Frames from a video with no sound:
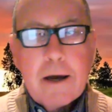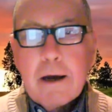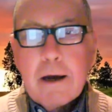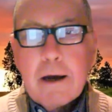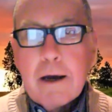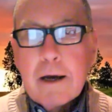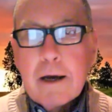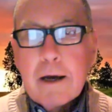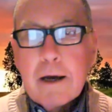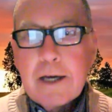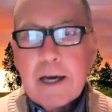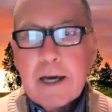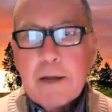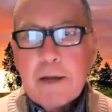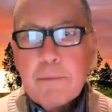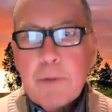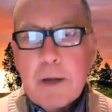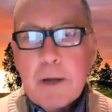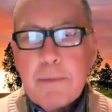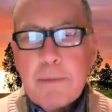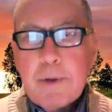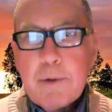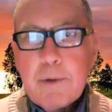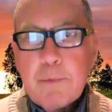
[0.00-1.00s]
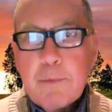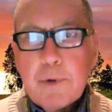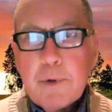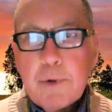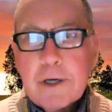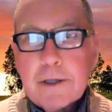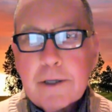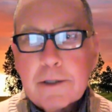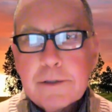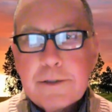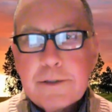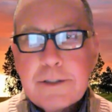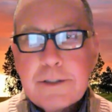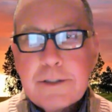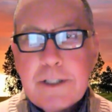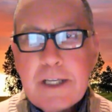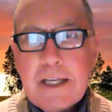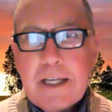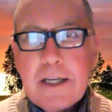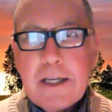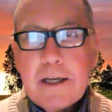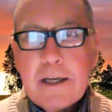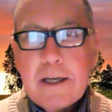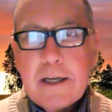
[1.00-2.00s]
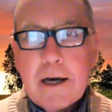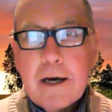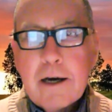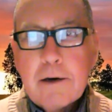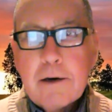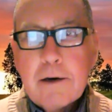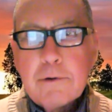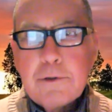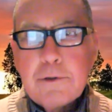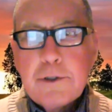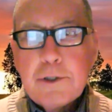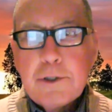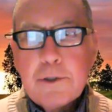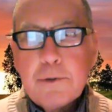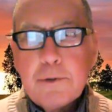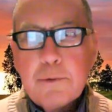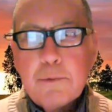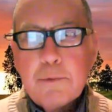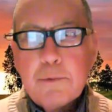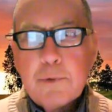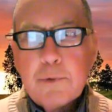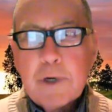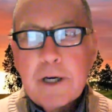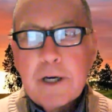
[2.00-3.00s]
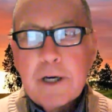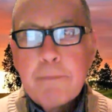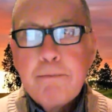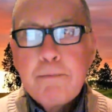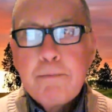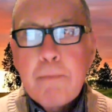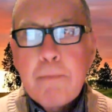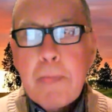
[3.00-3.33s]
Again, maybe we'll see how to